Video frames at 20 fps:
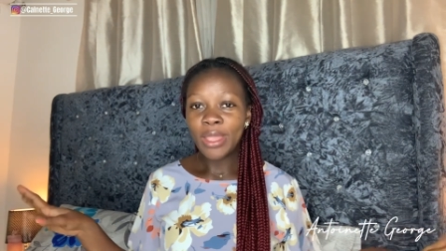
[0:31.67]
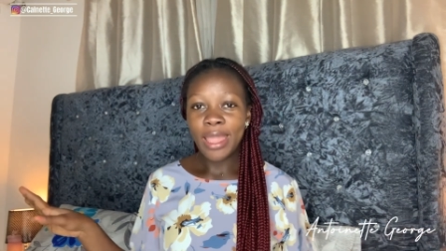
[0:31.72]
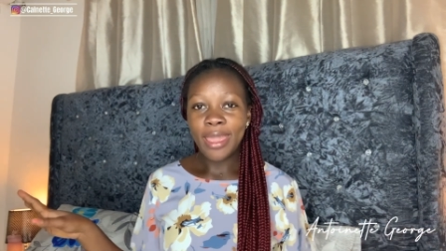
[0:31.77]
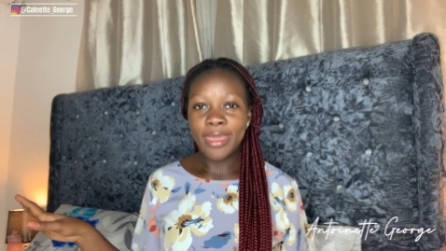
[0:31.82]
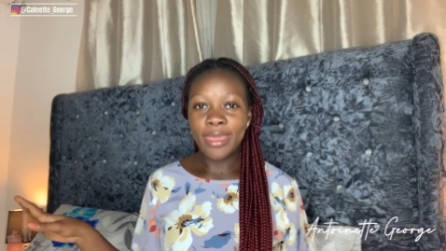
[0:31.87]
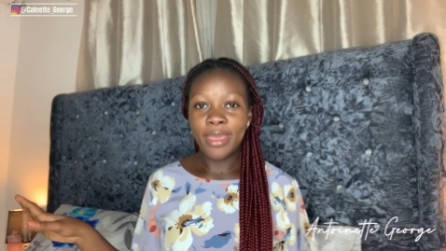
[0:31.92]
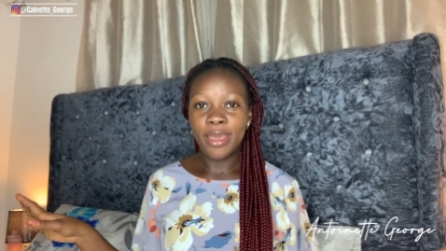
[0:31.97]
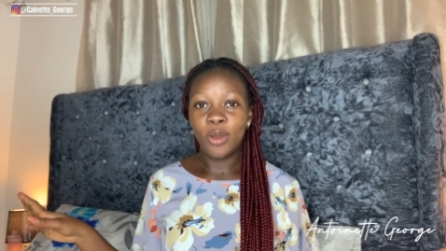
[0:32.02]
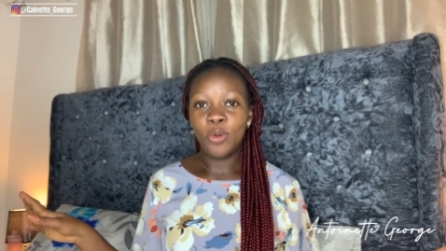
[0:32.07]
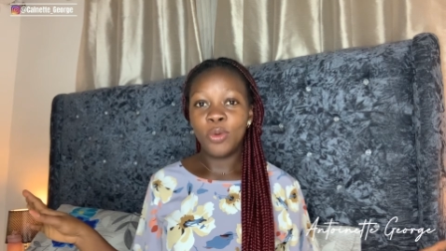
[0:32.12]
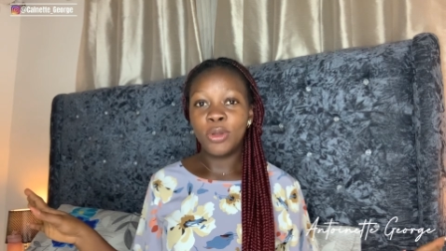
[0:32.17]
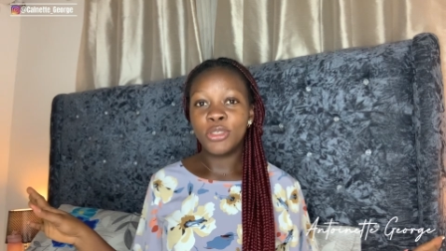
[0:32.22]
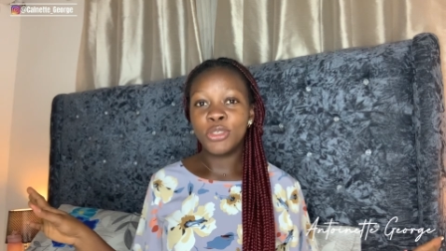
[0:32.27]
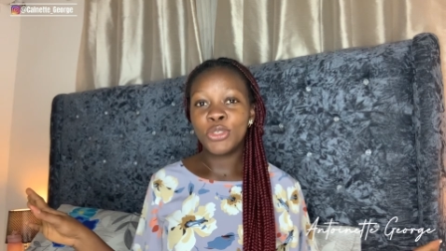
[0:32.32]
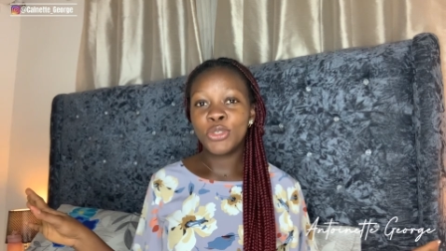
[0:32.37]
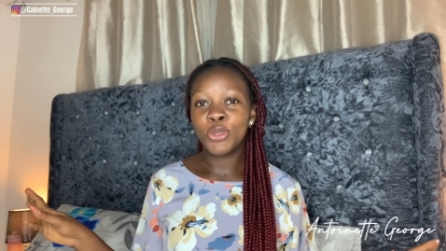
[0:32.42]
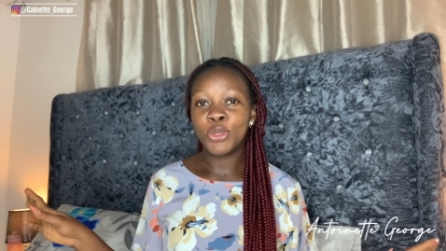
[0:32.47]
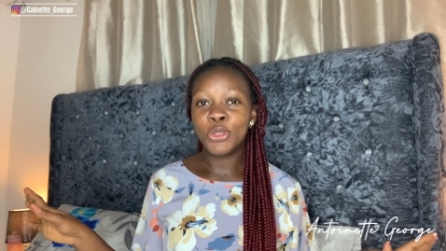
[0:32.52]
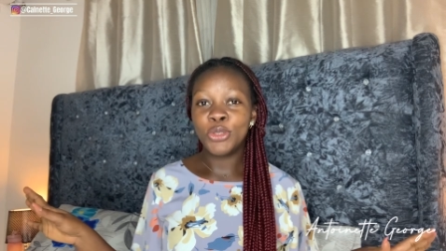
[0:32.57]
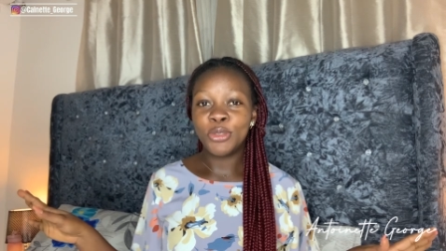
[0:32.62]
yeah we're
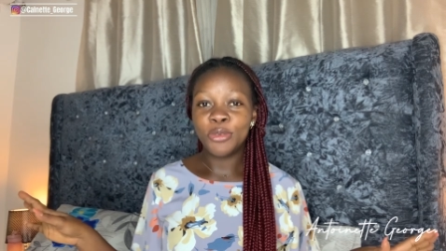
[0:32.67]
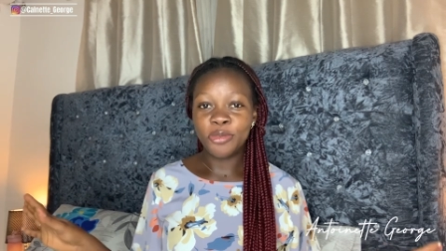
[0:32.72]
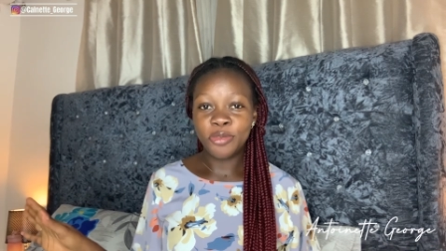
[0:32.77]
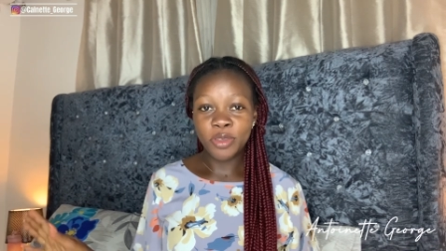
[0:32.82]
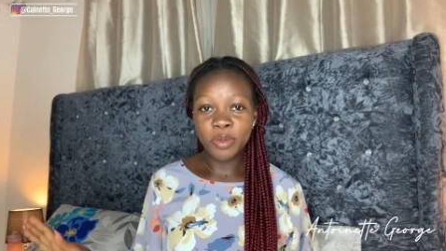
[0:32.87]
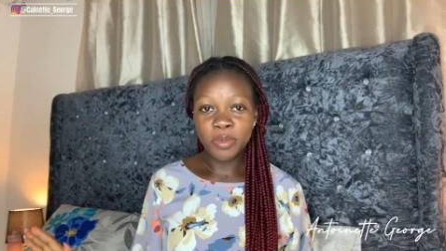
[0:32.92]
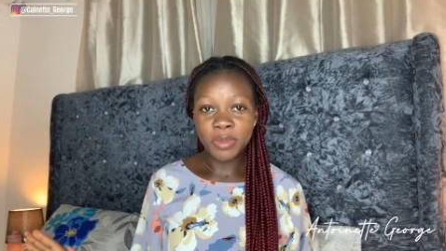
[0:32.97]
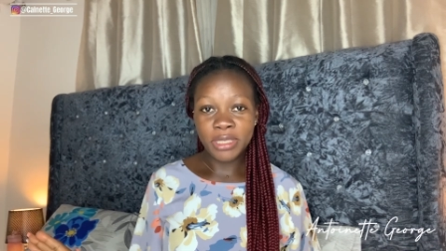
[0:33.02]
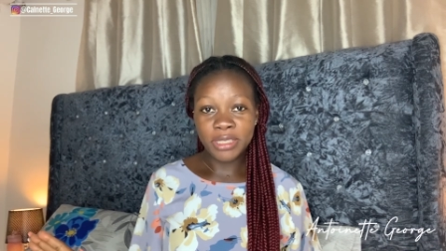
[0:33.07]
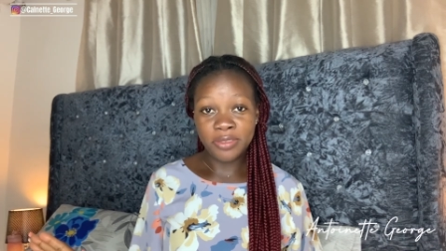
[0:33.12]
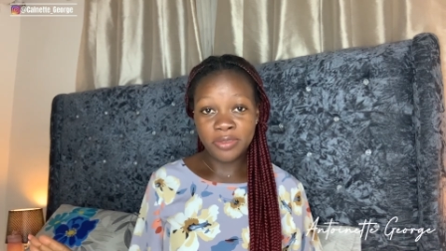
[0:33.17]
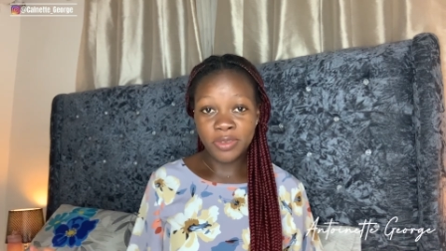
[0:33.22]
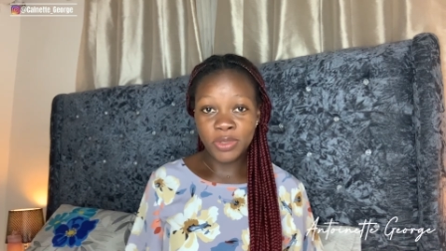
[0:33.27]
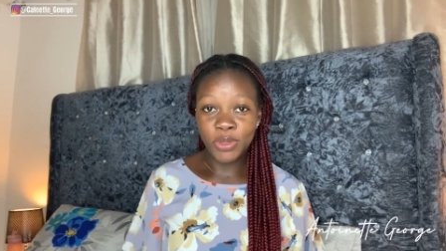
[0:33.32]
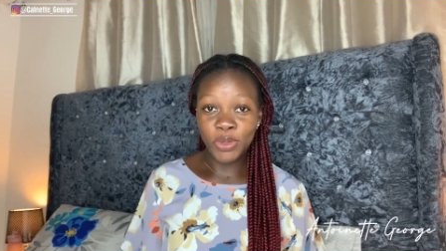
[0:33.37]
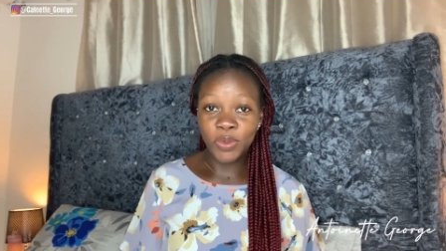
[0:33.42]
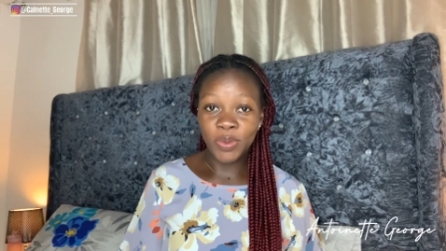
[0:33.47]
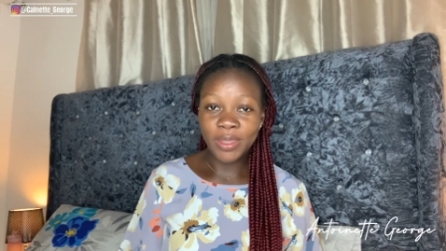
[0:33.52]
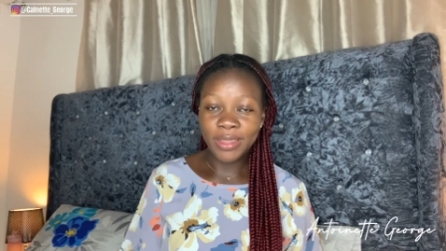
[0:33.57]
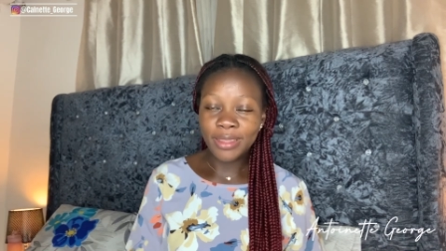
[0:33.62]
just going to film this
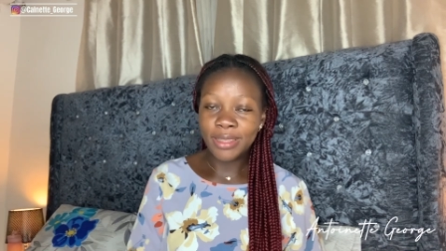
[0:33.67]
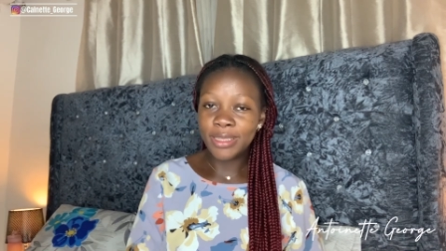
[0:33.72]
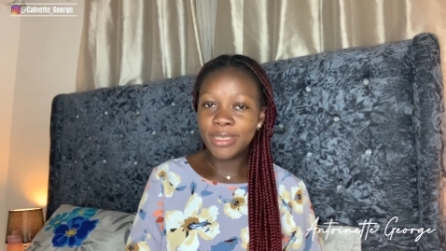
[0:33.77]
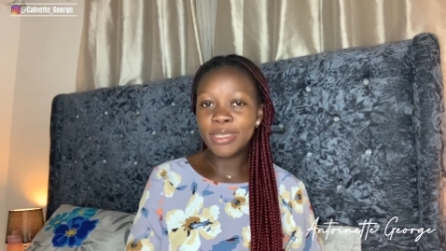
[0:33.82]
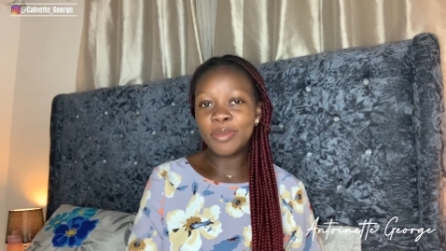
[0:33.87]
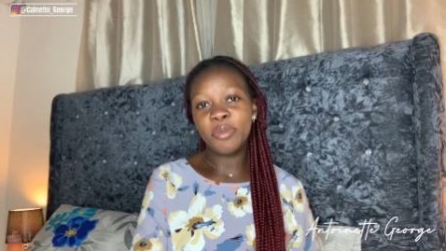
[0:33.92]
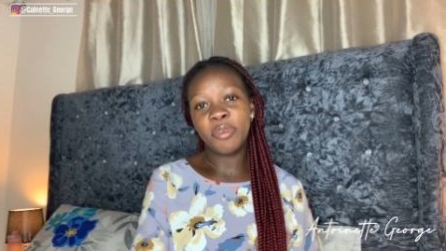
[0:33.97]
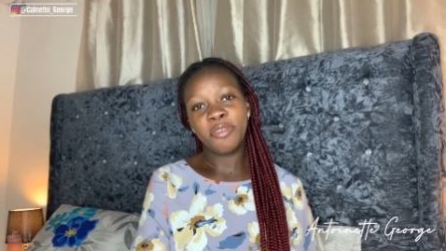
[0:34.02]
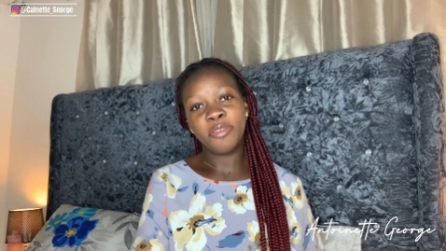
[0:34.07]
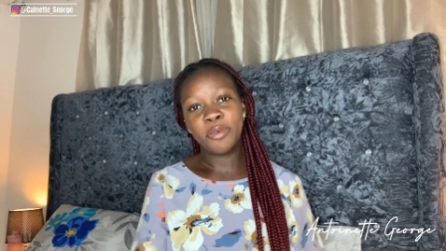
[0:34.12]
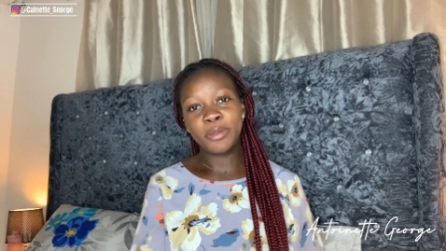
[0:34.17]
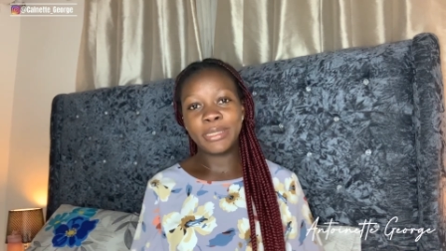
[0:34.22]
video with it before